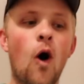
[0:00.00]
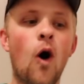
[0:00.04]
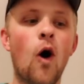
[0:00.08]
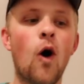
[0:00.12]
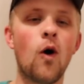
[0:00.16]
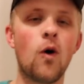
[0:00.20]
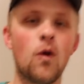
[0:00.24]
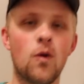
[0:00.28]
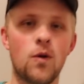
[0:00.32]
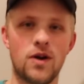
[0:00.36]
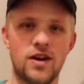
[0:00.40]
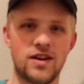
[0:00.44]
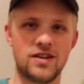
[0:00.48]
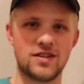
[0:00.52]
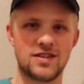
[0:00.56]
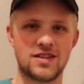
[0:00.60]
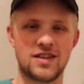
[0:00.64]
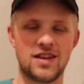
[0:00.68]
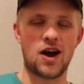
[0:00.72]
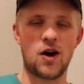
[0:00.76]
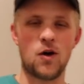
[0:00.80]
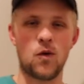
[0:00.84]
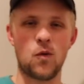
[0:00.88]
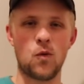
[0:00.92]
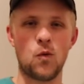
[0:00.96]
always
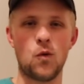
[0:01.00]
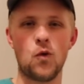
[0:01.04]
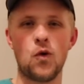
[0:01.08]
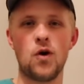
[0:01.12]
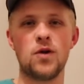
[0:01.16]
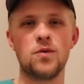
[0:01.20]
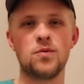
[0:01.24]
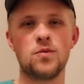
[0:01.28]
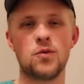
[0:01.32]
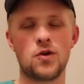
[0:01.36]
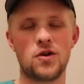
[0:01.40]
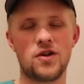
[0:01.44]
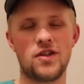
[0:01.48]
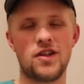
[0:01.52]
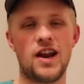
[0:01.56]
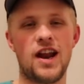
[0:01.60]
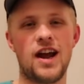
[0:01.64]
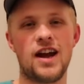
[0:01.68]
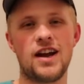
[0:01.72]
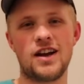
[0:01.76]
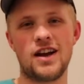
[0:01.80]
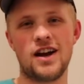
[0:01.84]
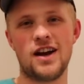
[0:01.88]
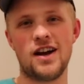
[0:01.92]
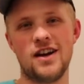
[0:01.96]
got one more than
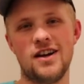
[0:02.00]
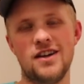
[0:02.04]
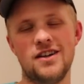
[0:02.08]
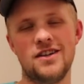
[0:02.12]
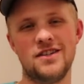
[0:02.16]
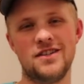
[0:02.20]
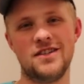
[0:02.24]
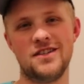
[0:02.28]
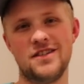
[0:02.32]
I got.